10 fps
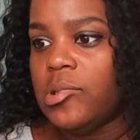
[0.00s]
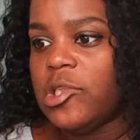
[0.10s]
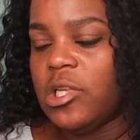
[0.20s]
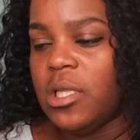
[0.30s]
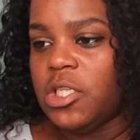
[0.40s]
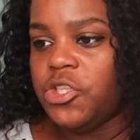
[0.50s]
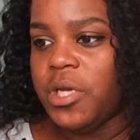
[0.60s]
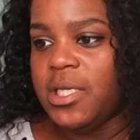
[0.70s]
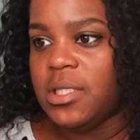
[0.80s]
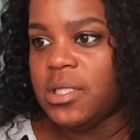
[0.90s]
So let's
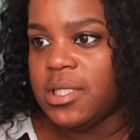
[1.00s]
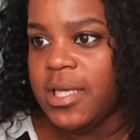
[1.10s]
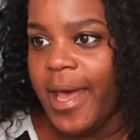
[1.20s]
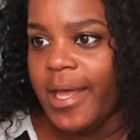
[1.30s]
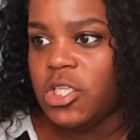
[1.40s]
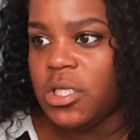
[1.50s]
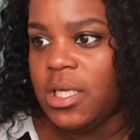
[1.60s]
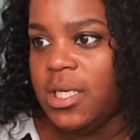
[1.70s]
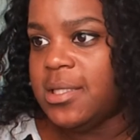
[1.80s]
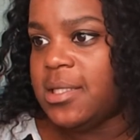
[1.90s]
trace and detach
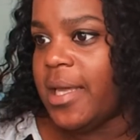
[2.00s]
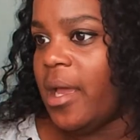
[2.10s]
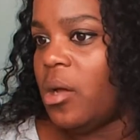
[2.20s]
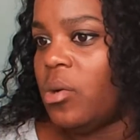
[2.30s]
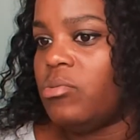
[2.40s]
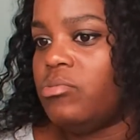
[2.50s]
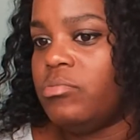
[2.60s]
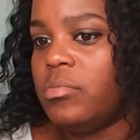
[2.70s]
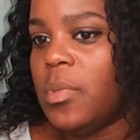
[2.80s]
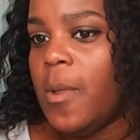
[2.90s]
these down.
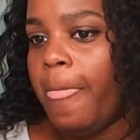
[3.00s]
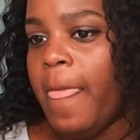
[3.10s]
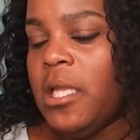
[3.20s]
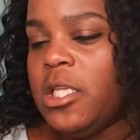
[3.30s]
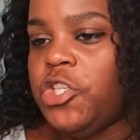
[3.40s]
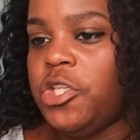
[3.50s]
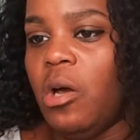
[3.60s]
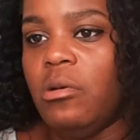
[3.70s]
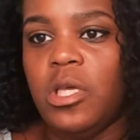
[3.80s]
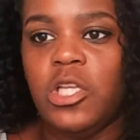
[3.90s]
Did you know
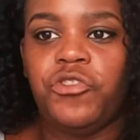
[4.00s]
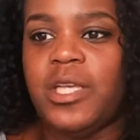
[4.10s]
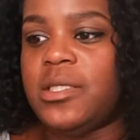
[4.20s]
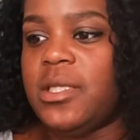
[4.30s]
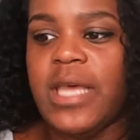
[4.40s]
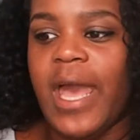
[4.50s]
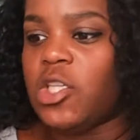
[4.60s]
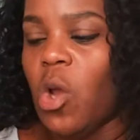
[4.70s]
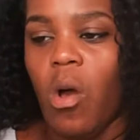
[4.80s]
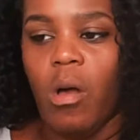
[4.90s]
you can trace and detach
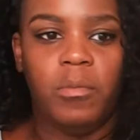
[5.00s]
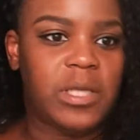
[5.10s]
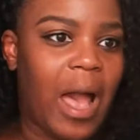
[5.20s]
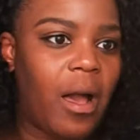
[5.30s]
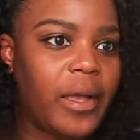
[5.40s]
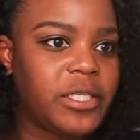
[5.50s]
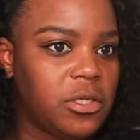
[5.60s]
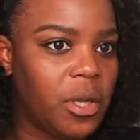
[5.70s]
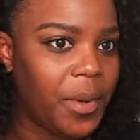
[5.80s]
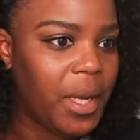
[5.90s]
all? Actually, you
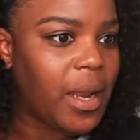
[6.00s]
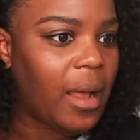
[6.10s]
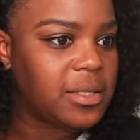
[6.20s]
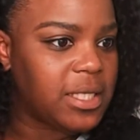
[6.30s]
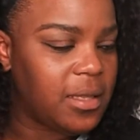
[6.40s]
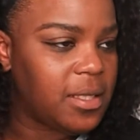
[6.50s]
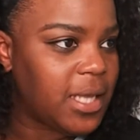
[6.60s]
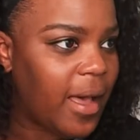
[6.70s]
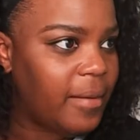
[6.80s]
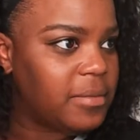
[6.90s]
know what? I'll take the
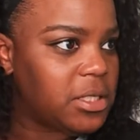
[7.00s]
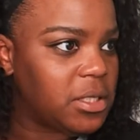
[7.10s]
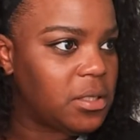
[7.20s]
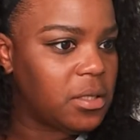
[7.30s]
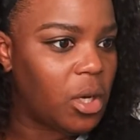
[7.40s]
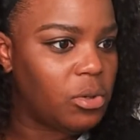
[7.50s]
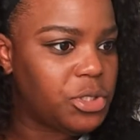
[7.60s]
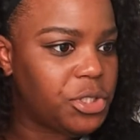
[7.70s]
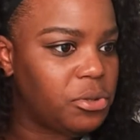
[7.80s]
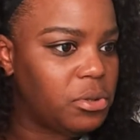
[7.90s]
time to go
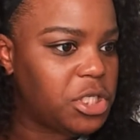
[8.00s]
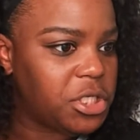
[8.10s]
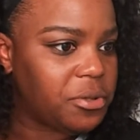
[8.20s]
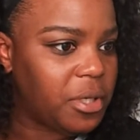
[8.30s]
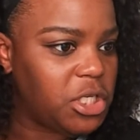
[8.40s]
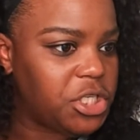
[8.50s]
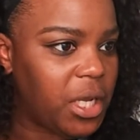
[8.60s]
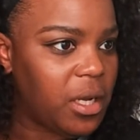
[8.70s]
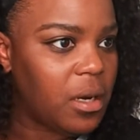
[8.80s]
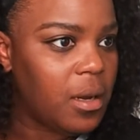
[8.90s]
to screen
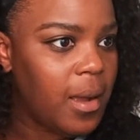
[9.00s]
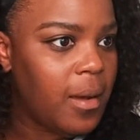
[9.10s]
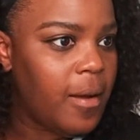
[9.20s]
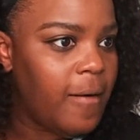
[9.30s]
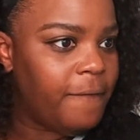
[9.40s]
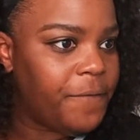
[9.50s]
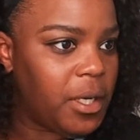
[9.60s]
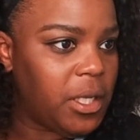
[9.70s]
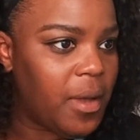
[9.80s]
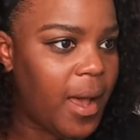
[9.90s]
share for
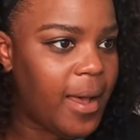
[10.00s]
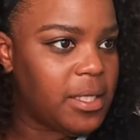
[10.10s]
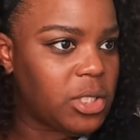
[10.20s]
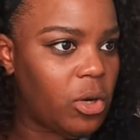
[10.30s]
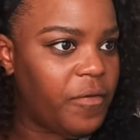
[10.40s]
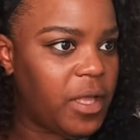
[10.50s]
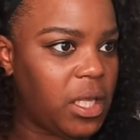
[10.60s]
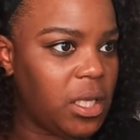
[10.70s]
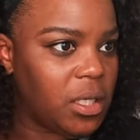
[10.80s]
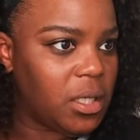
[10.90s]
you guys over
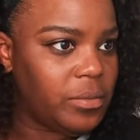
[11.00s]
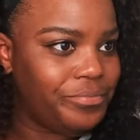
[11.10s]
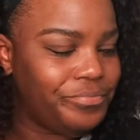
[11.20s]
here. All